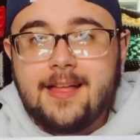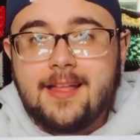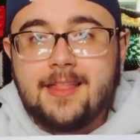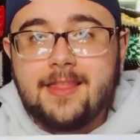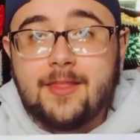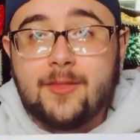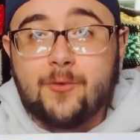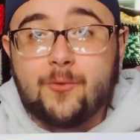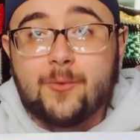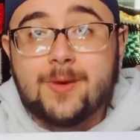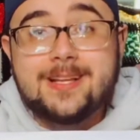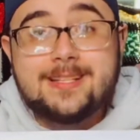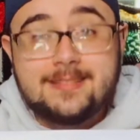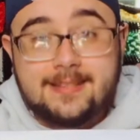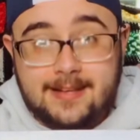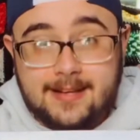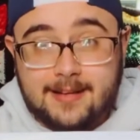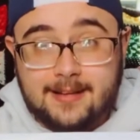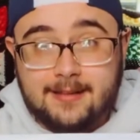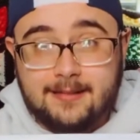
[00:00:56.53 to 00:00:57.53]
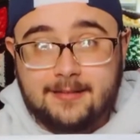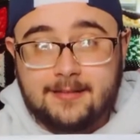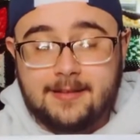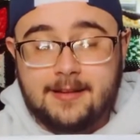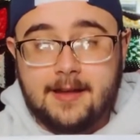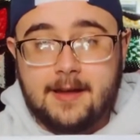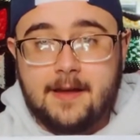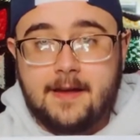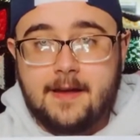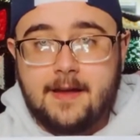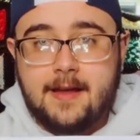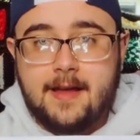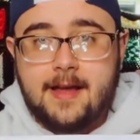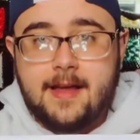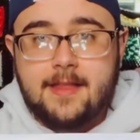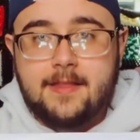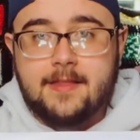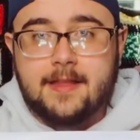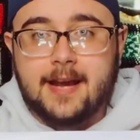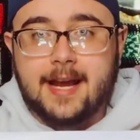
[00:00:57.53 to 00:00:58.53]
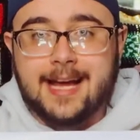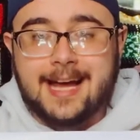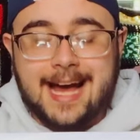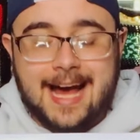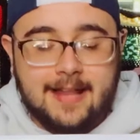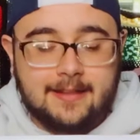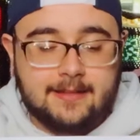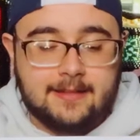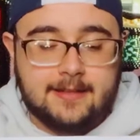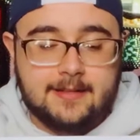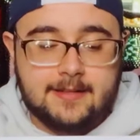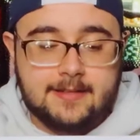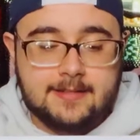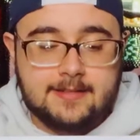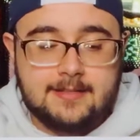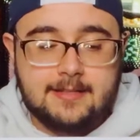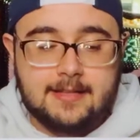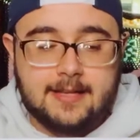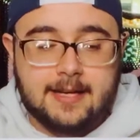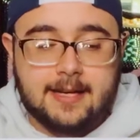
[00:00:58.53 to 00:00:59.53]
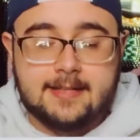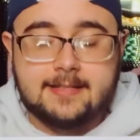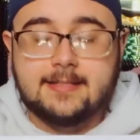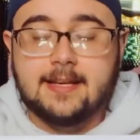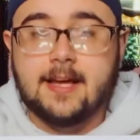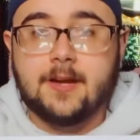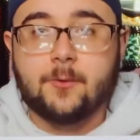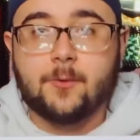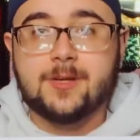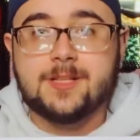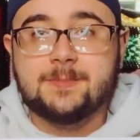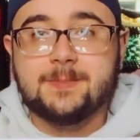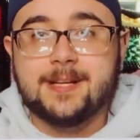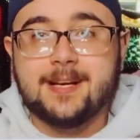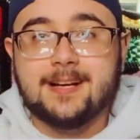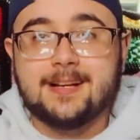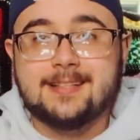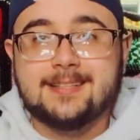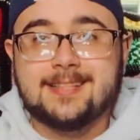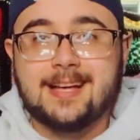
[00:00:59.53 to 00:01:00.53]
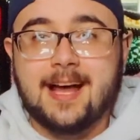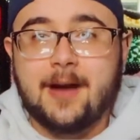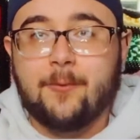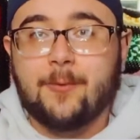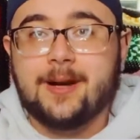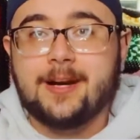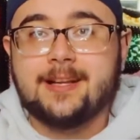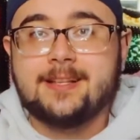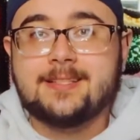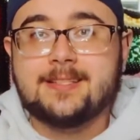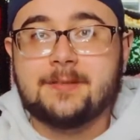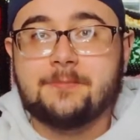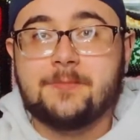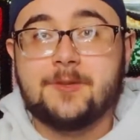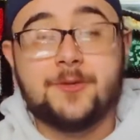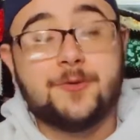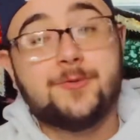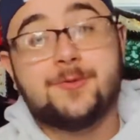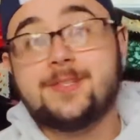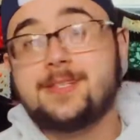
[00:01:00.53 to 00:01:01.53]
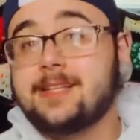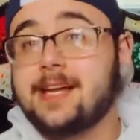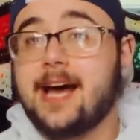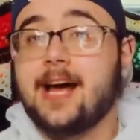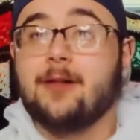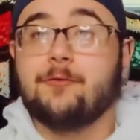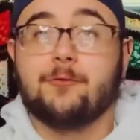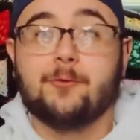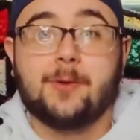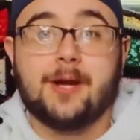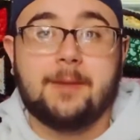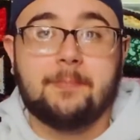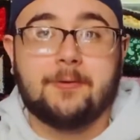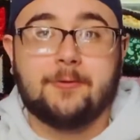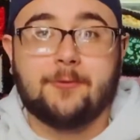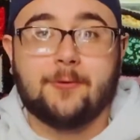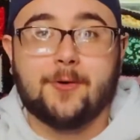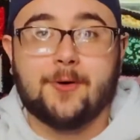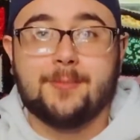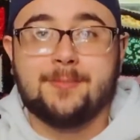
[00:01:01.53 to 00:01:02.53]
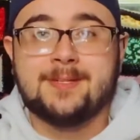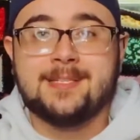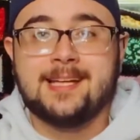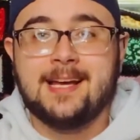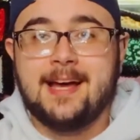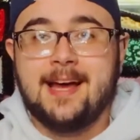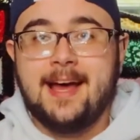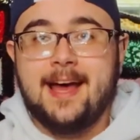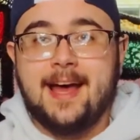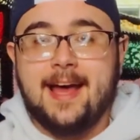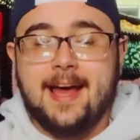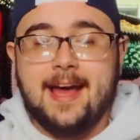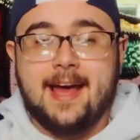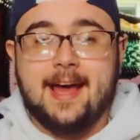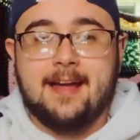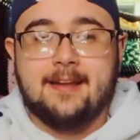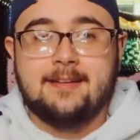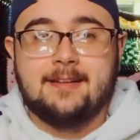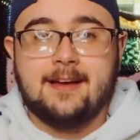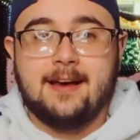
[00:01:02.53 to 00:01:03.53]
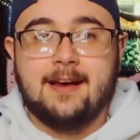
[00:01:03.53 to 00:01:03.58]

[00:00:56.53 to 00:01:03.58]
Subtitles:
the reasoning that I got these, like I said, was because I wanted some new style for when I performed. And